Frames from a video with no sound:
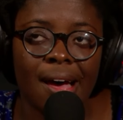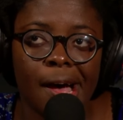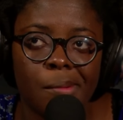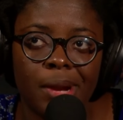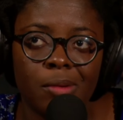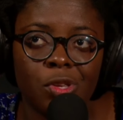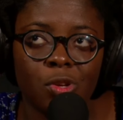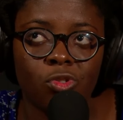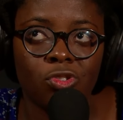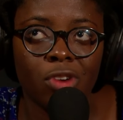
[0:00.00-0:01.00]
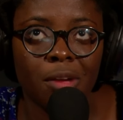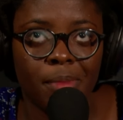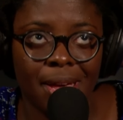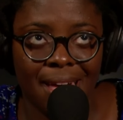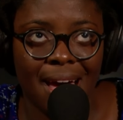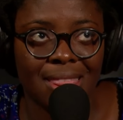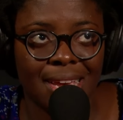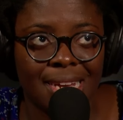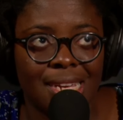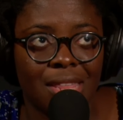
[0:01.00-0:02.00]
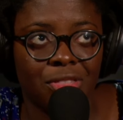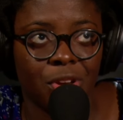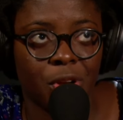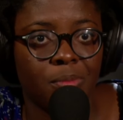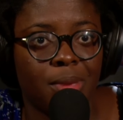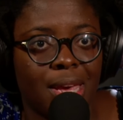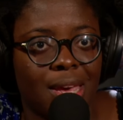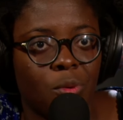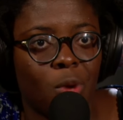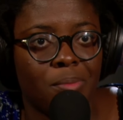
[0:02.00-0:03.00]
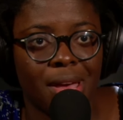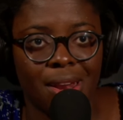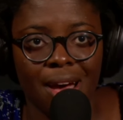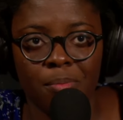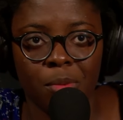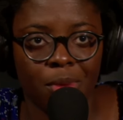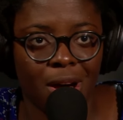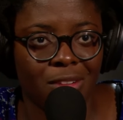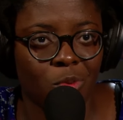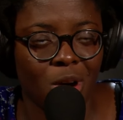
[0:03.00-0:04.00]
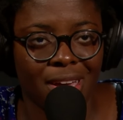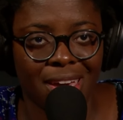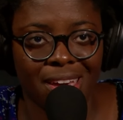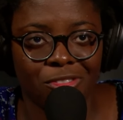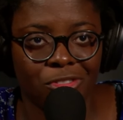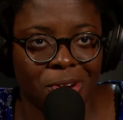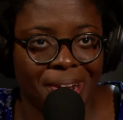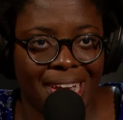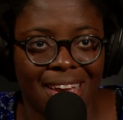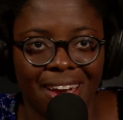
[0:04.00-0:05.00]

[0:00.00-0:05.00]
Um, and I was so struck by that the idea that there could be women up above walking free,